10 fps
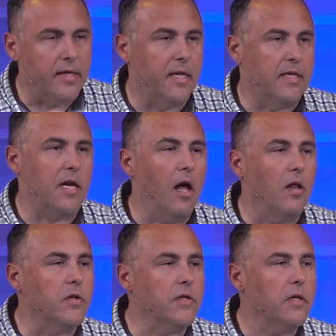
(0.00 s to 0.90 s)

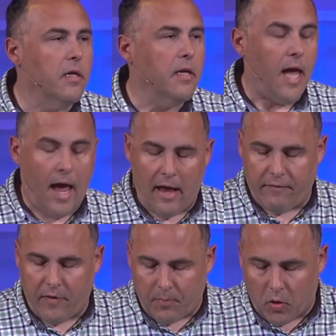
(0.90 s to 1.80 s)
scholars have
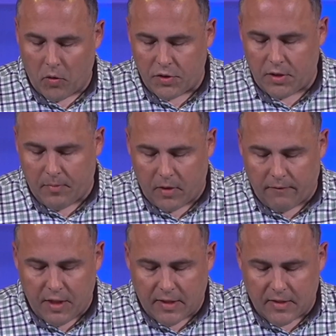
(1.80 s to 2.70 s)
approached the book of
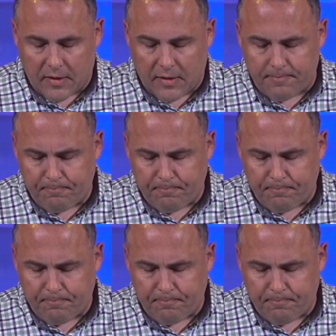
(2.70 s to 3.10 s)
Genesis.